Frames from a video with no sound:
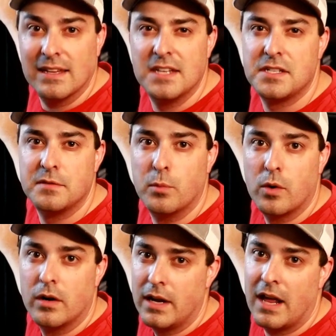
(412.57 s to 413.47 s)
Less is
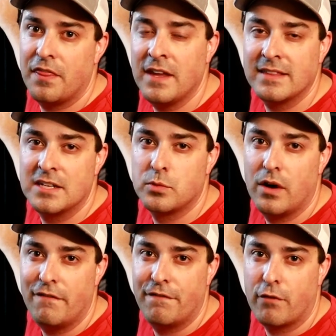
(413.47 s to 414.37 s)
more. And I think that's
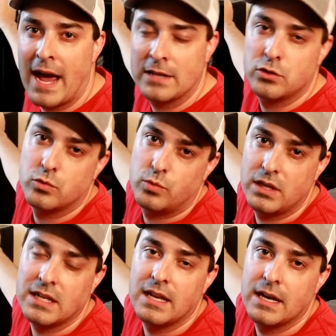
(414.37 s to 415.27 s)
what Fractal
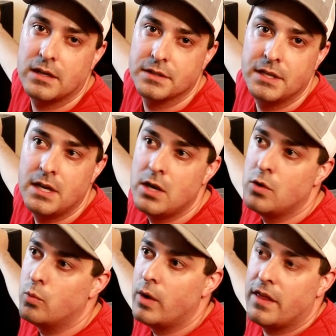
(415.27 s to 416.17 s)
really nailed
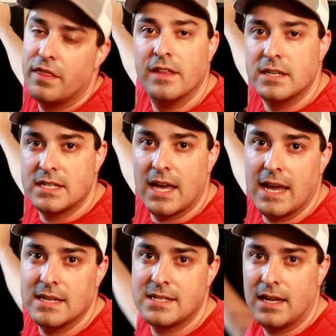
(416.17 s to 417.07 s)
with this
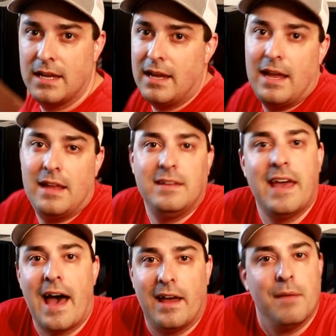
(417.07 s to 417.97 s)
case.
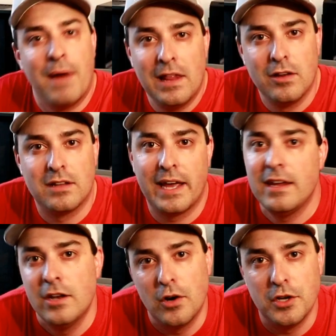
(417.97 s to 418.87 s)
Yeah, it might look like,
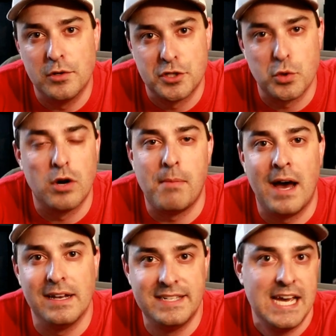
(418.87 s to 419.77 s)
your
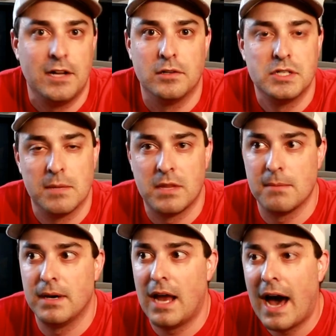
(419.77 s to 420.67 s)
store-bought Dell or something,
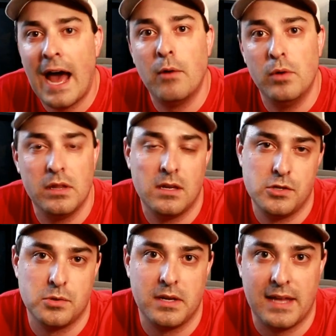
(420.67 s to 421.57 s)
but I really
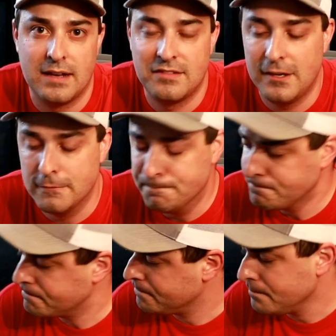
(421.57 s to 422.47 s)
enjoy that. So
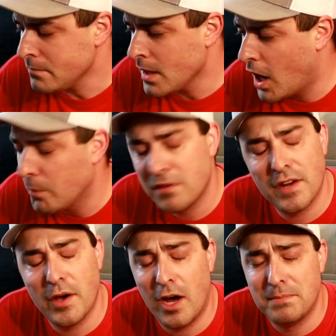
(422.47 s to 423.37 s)
I hope the
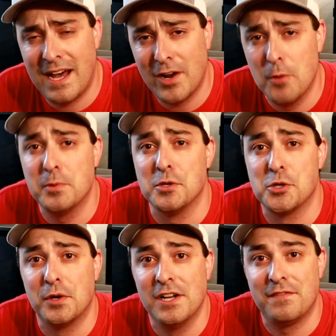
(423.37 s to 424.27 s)
video helped out. I hope it was
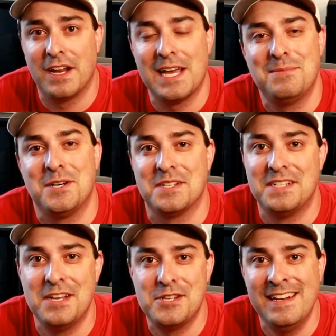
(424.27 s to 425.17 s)
short enough kept y'all's
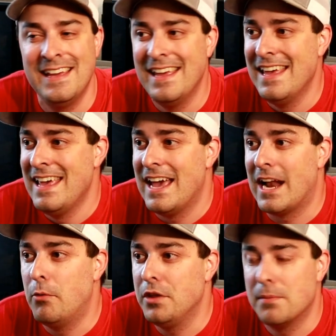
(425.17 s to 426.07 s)
attention. And
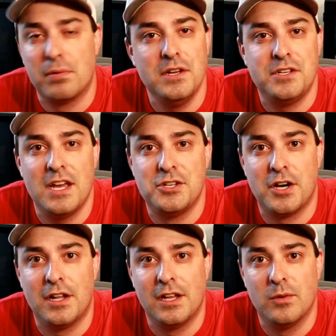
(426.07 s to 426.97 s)
I really appreciate
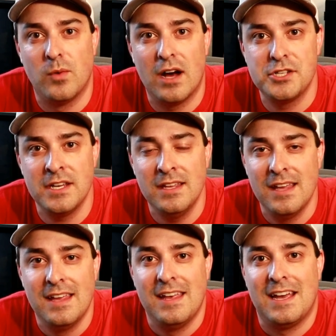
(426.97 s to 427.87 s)
y'all watching,
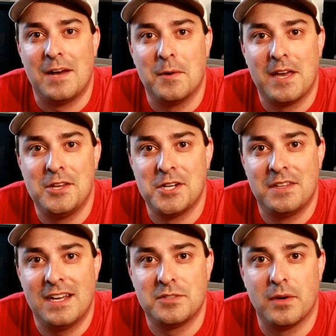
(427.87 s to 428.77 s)
and I will catch you on
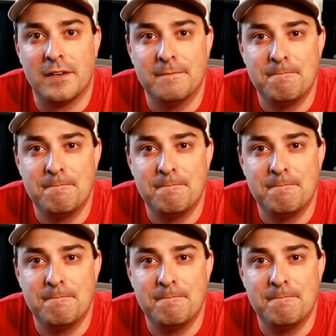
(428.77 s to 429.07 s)
the next one.